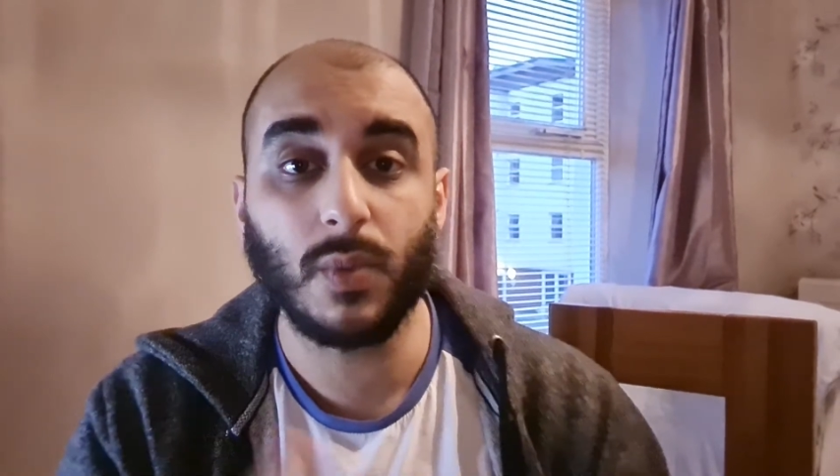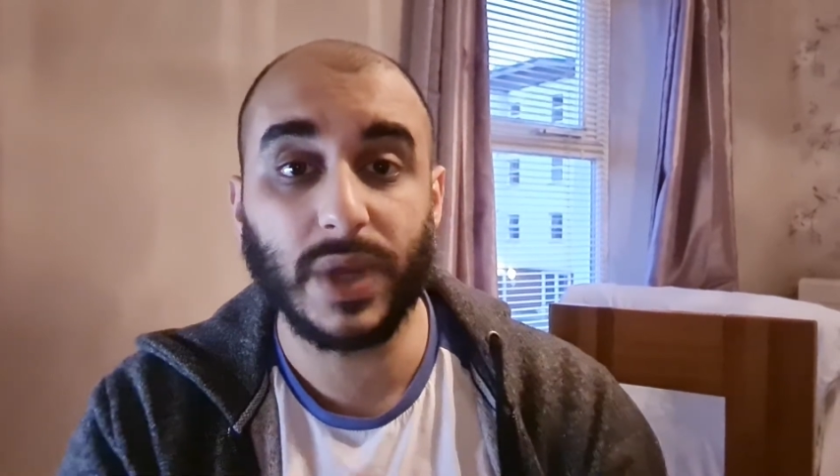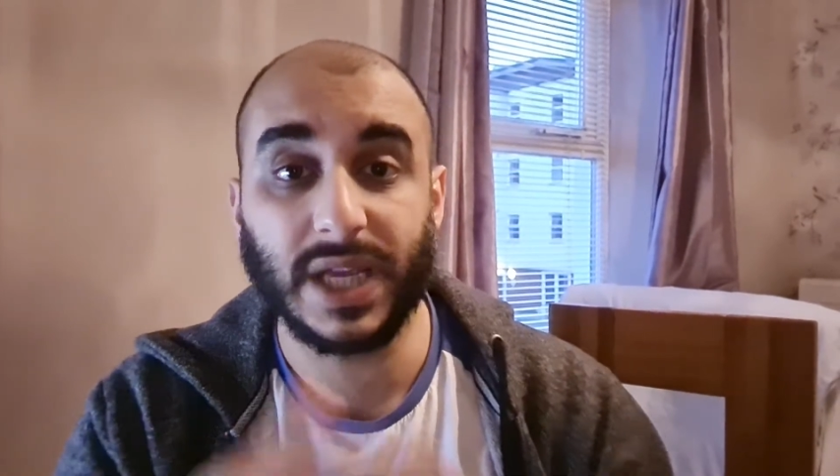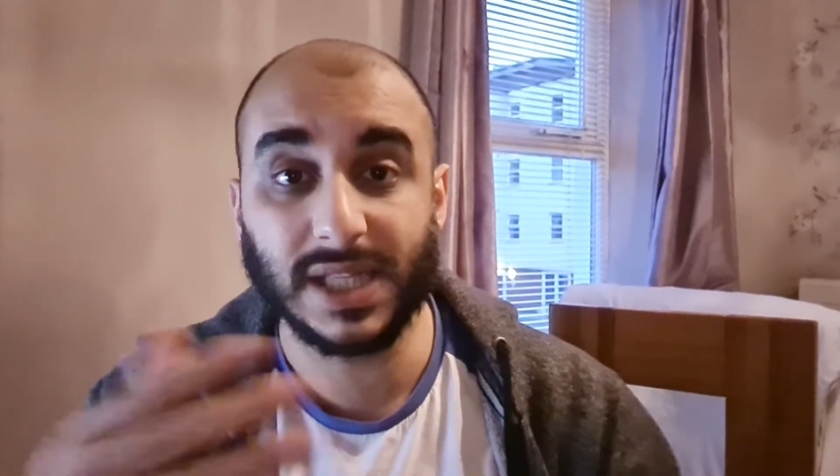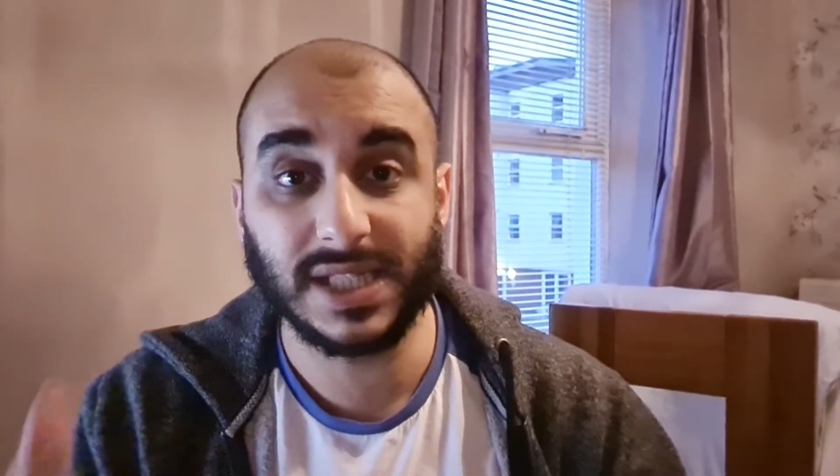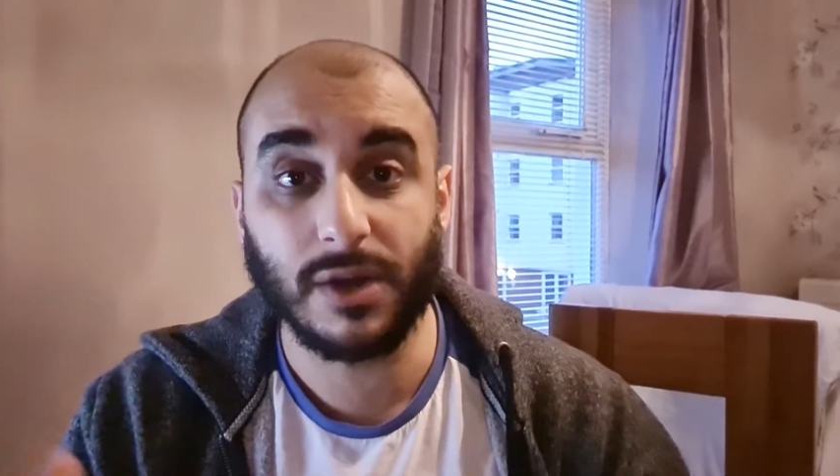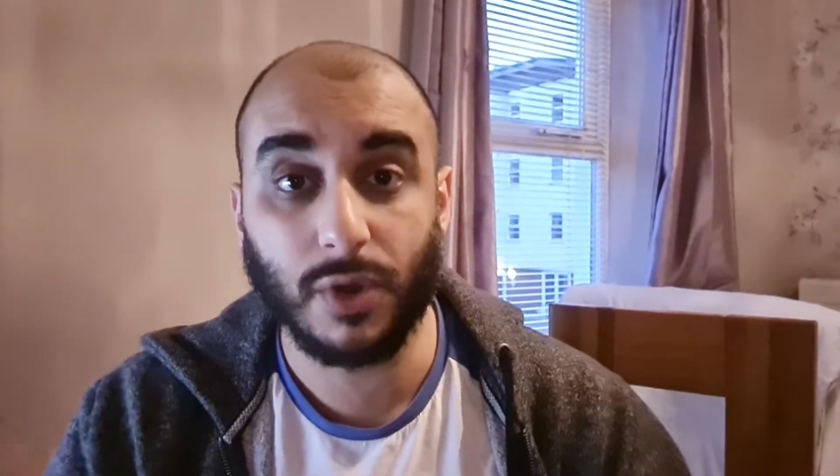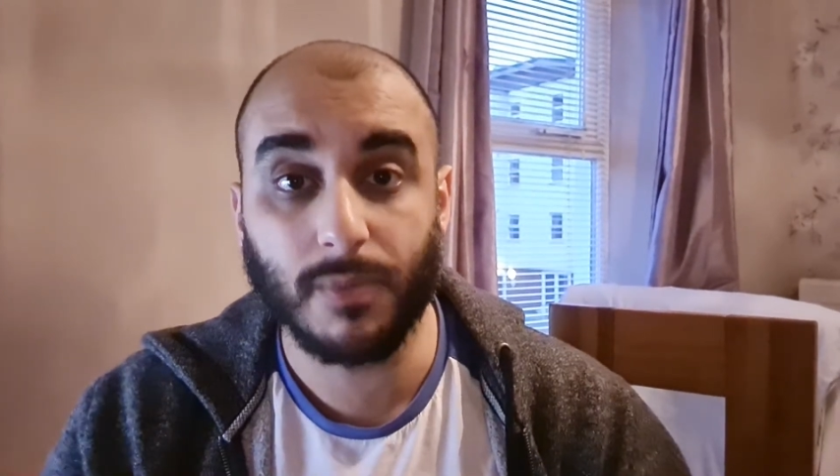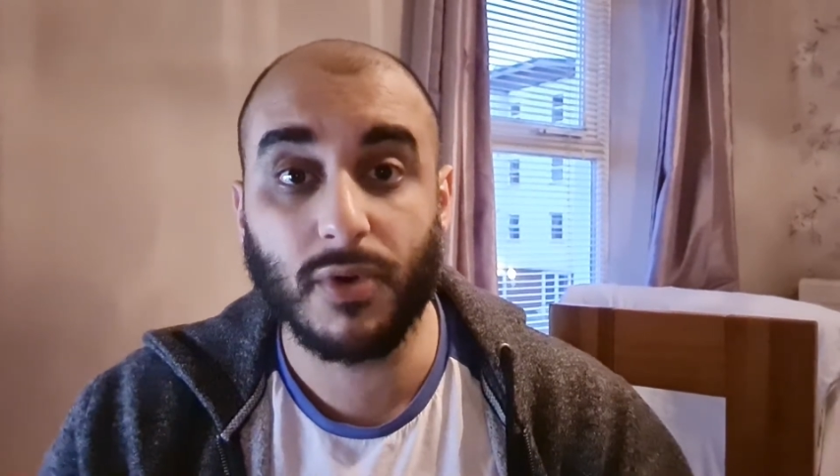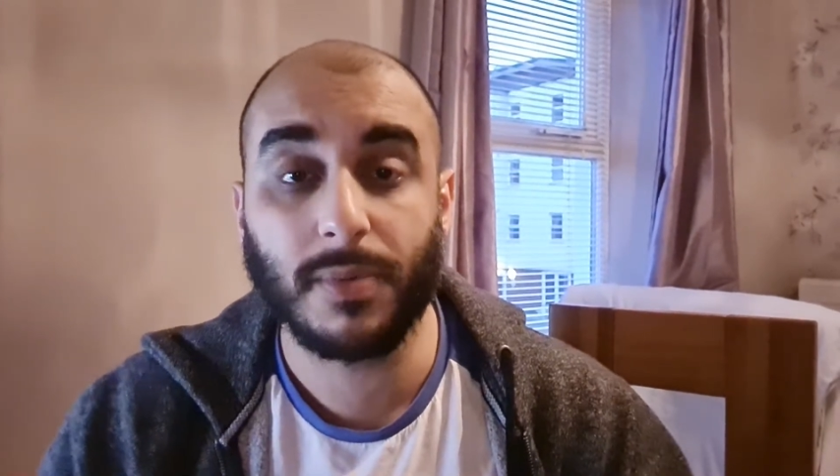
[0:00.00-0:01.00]
we can sell
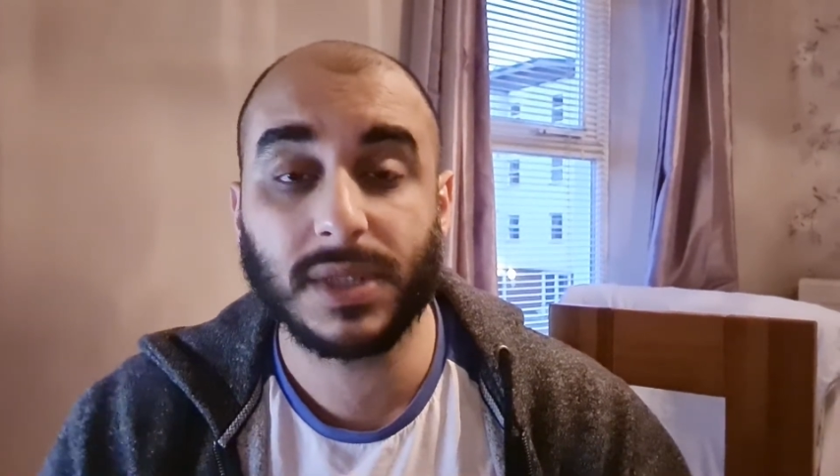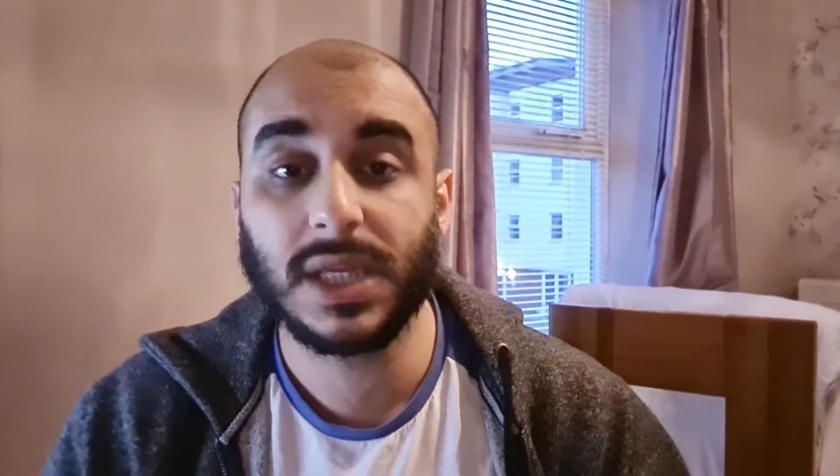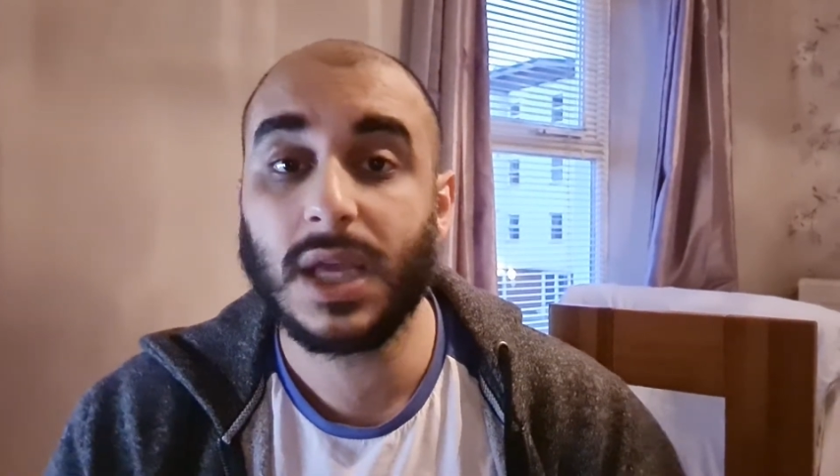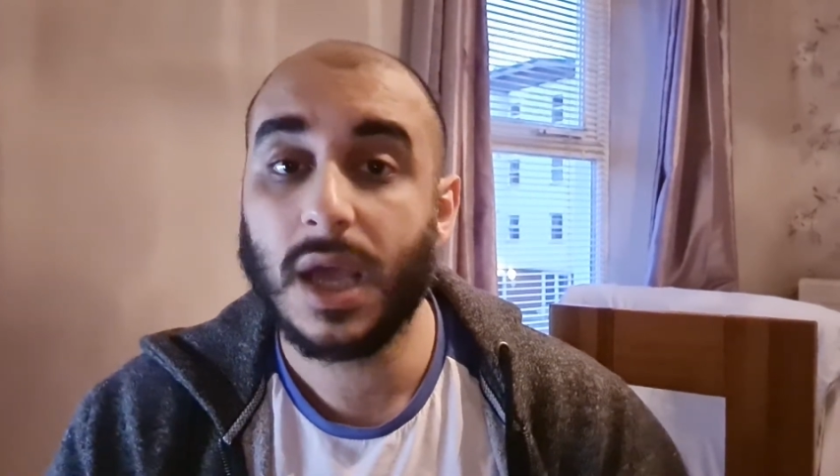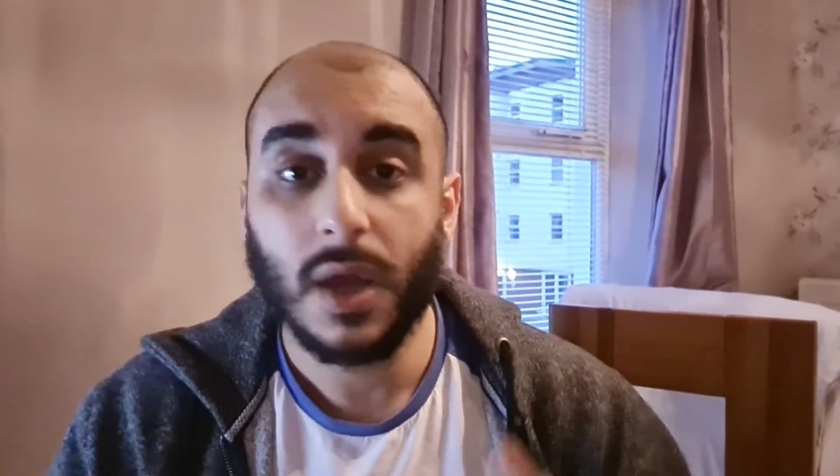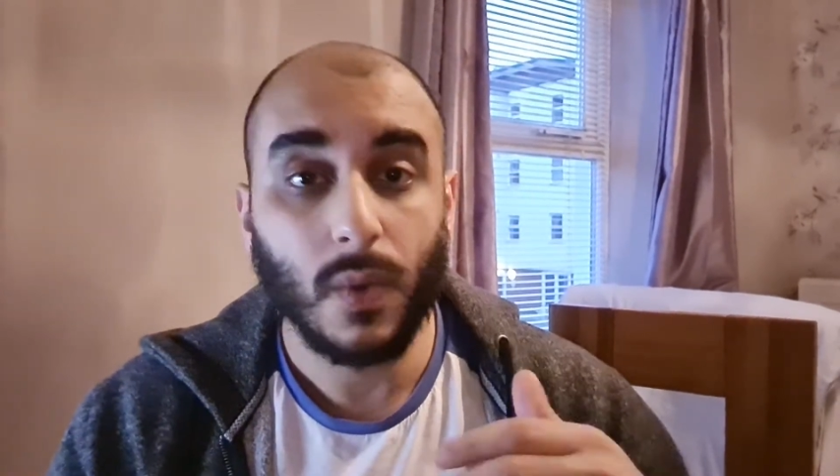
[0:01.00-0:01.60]
your property,